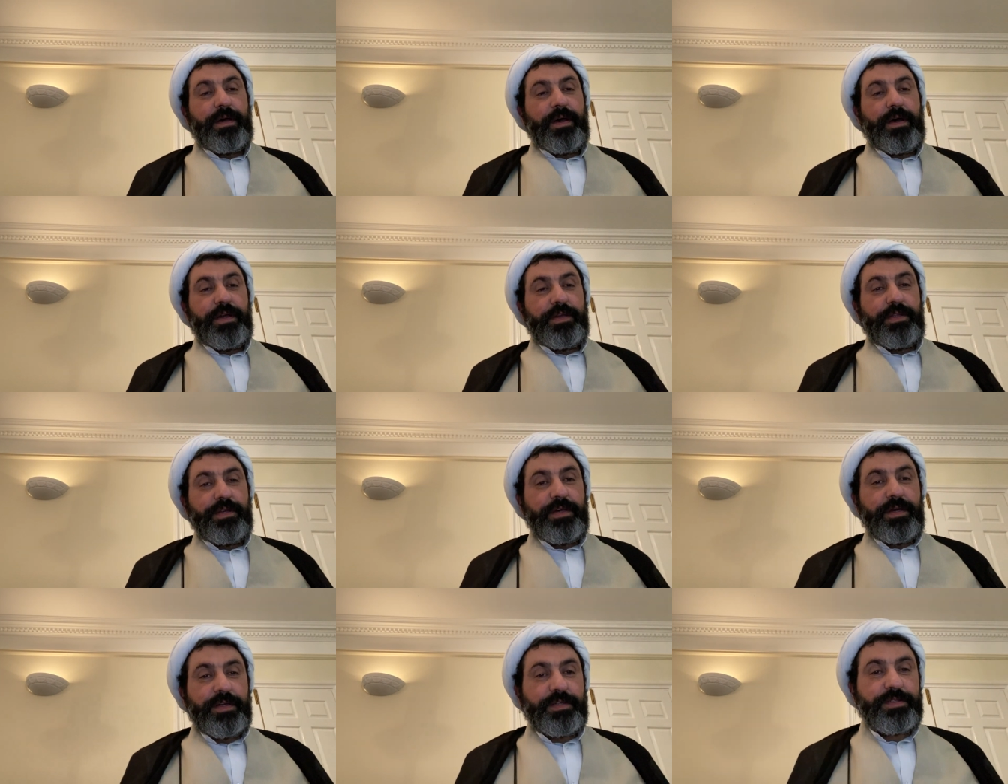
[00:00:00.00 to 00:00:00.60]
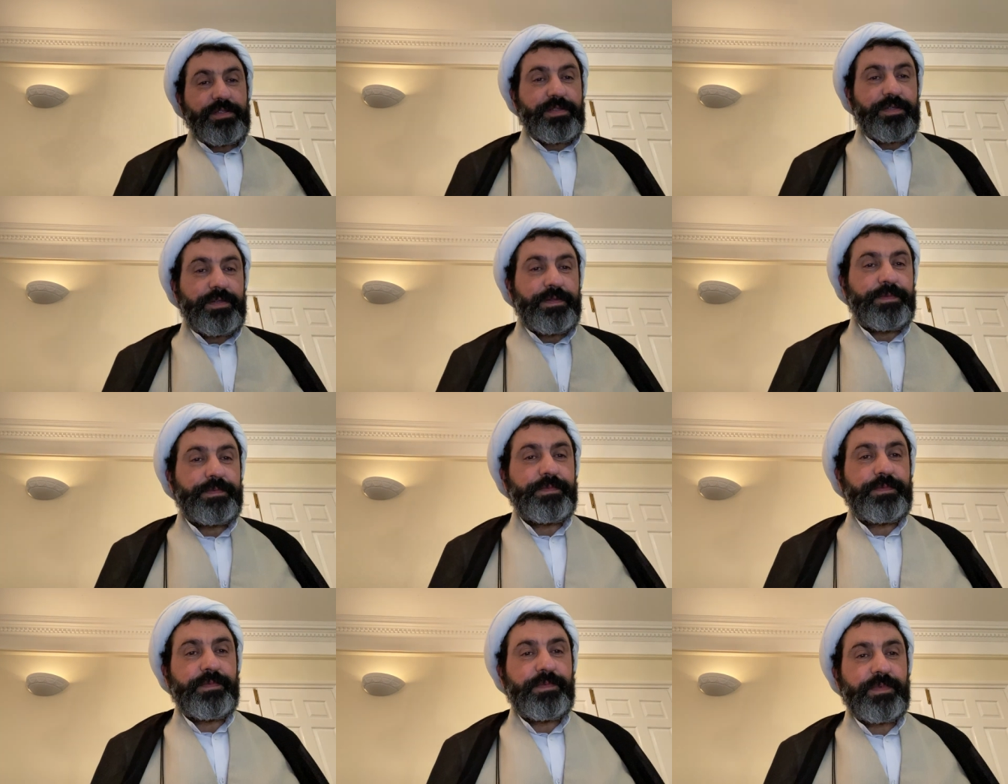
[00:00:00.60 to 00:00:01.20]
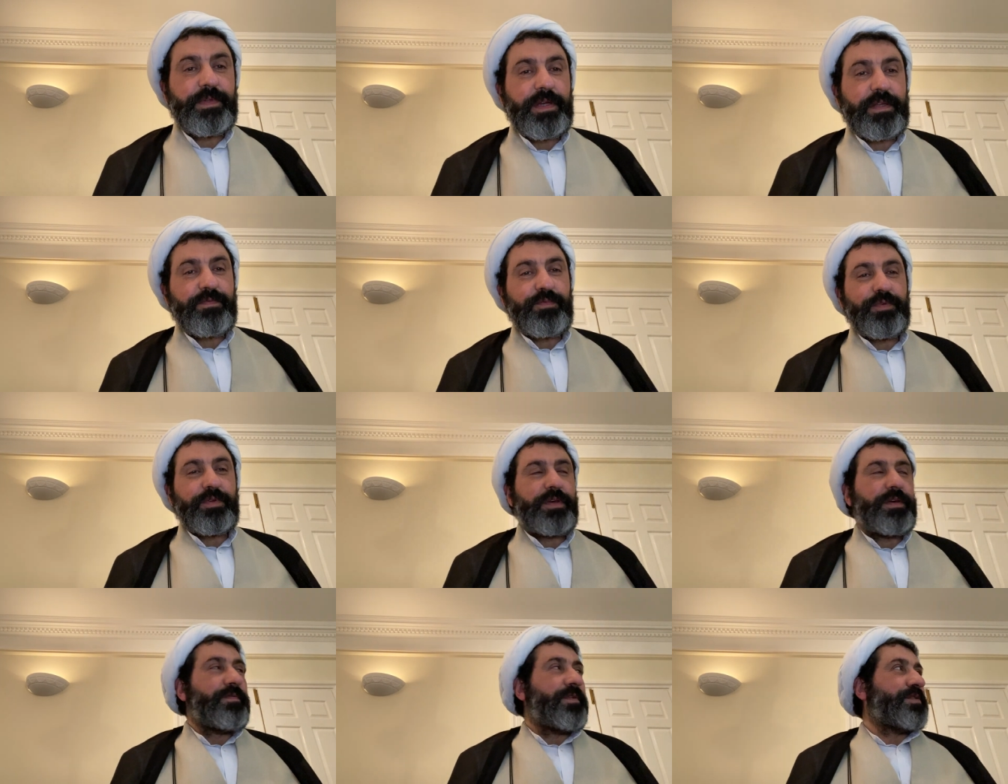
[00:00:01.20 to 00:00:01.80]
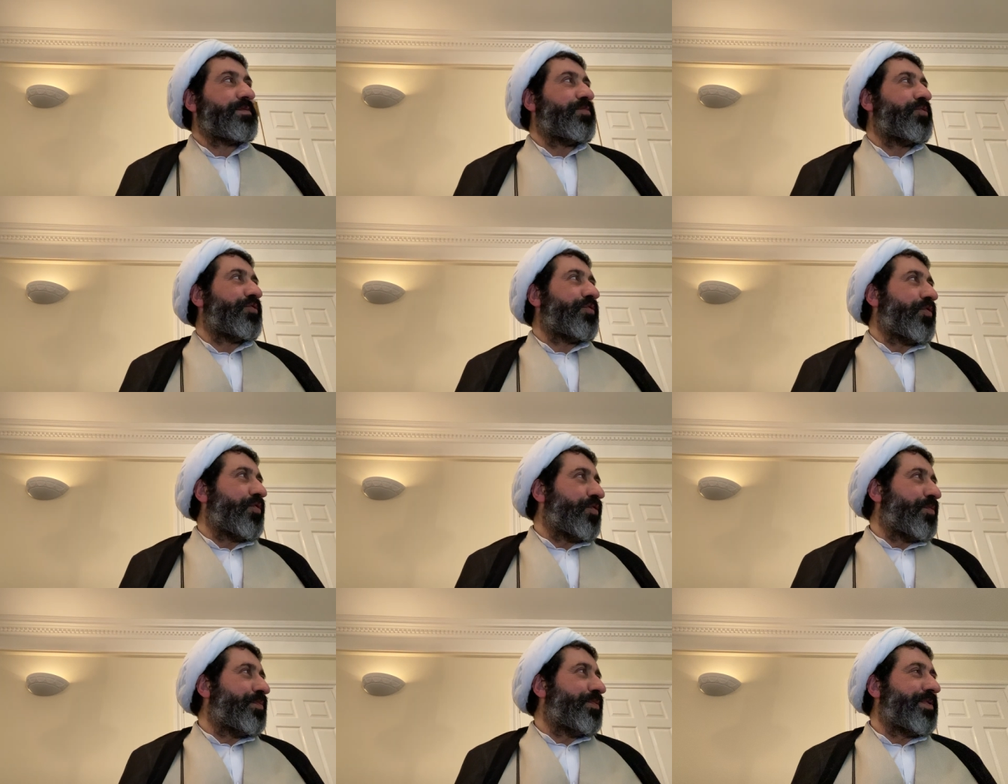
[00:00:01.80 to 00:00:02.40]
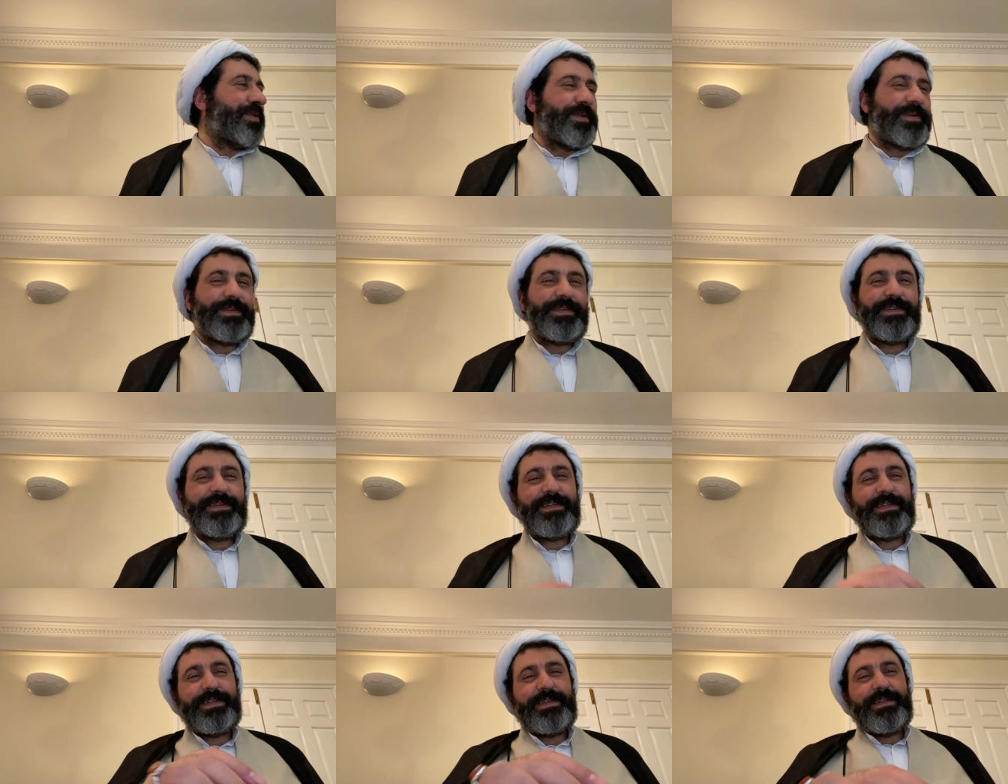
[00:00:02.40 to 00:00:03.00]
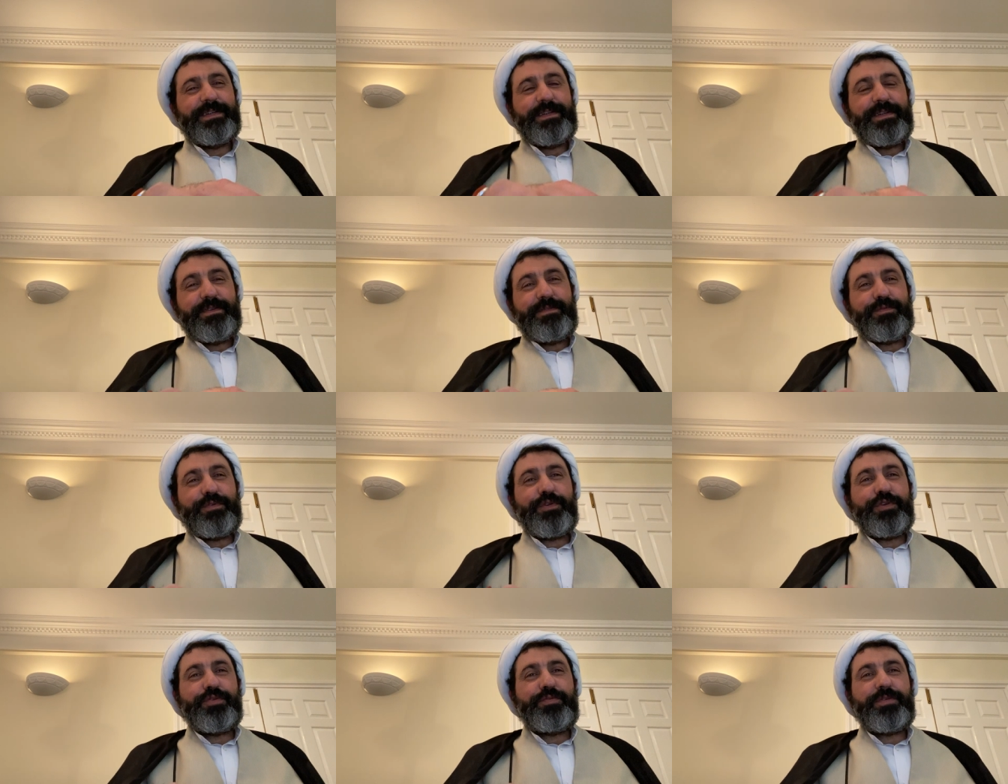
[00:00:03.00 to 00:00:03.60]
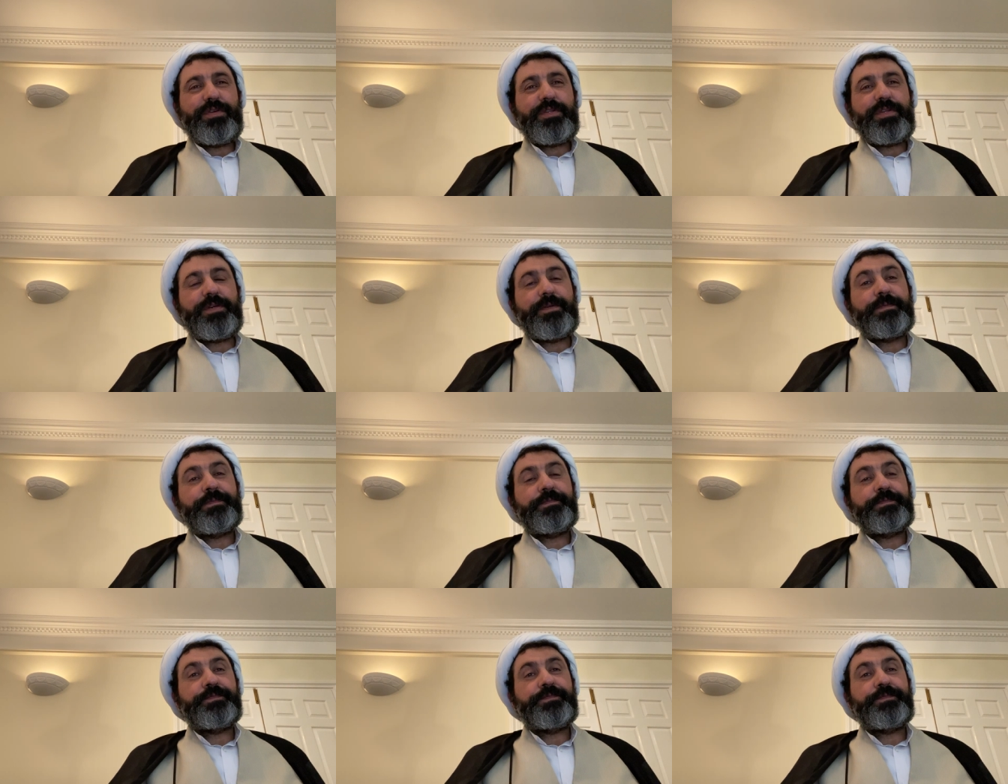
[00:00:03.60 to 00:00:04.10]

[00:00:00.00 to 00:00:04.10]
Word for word: ideas that would give us more hope for unity.